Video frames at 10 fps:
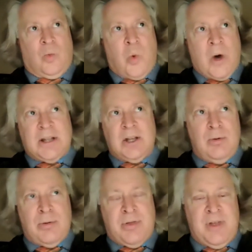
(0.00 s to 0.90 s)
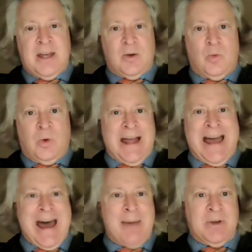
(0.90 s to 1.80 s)
What you think will
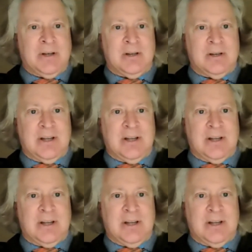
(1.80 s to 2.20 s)
happen